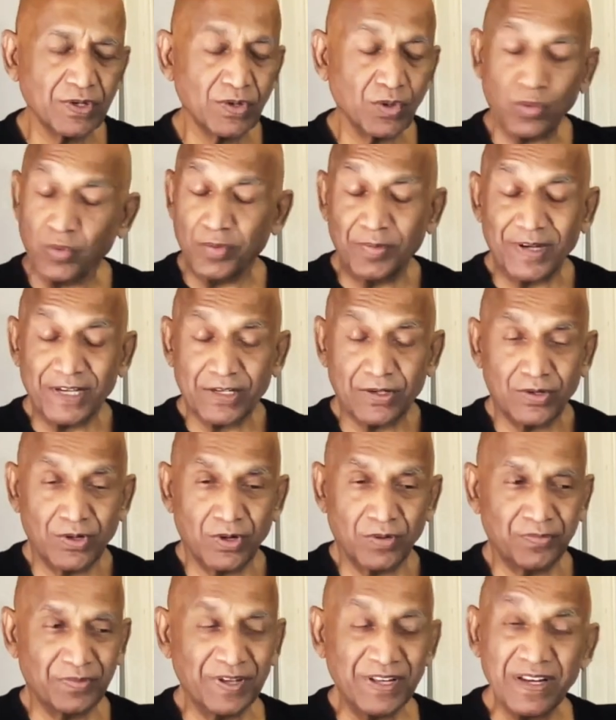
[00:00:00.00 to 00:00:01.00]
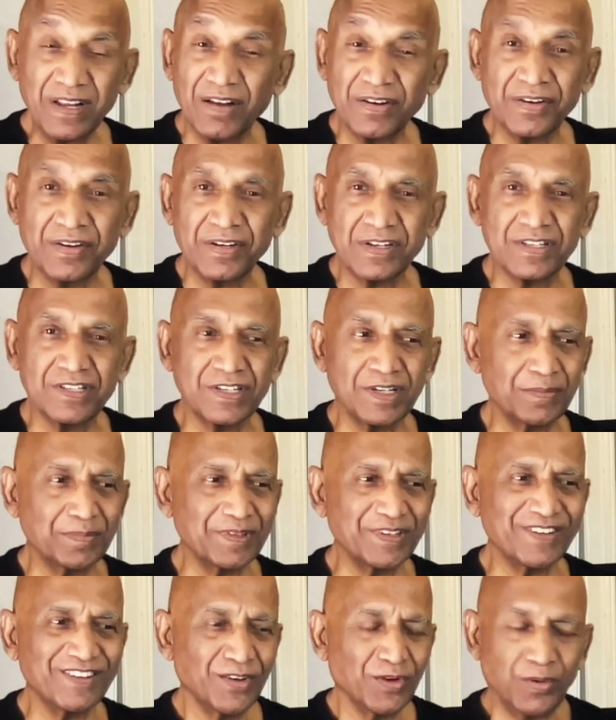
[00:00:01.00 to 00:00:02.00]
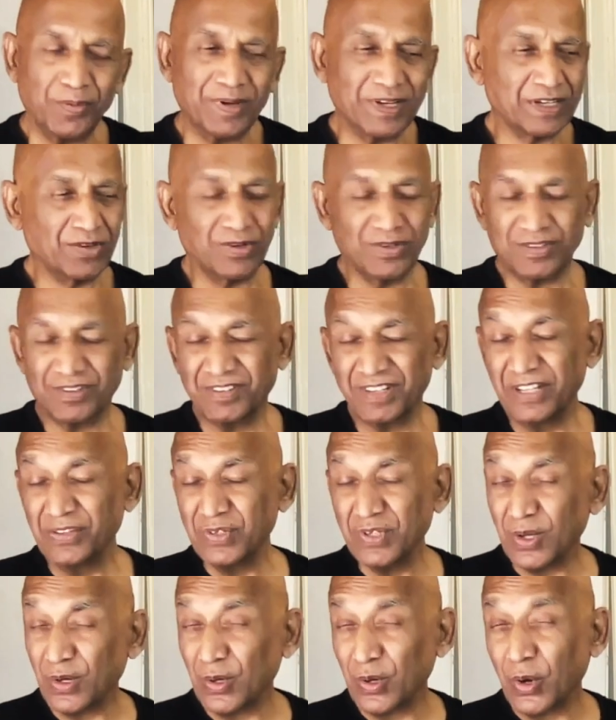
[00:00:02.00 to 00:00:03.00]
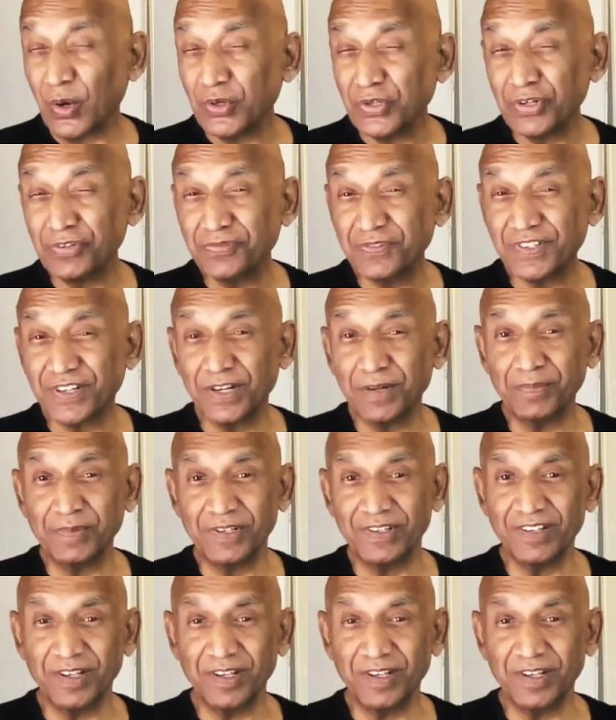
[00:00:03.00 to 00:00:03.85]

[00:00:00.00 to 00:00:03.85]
Oh my God, very unreasonable. Oh my God, gives a lot of trouble.